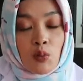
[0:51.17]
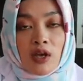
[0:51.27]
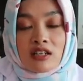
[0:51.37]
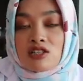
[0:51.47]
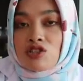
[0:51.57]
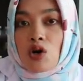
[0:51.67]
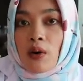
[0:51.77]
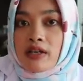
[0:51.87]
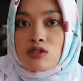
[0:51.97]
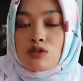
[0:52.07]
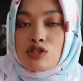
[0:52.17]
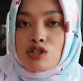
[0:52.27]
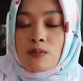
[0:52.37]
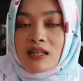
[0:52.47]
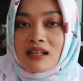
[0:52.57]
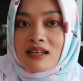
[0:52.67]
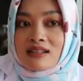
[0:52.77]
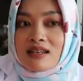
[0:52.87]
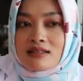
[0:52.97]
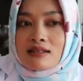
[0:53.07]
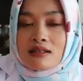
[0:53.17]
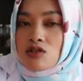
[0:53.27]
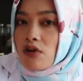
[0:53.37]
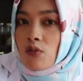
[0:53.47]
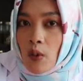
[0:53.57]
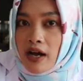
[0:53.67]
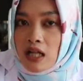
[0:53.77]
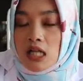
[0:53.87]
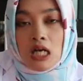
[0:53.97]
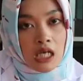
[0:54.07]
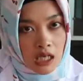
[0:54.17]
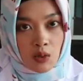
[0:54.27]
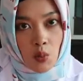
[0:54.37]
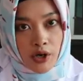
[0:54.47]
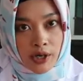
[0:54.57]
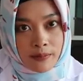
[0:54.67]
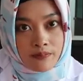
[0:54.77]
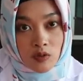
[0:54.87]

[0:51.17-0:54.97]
we are just going to assume that it doesn't dissolve well in water.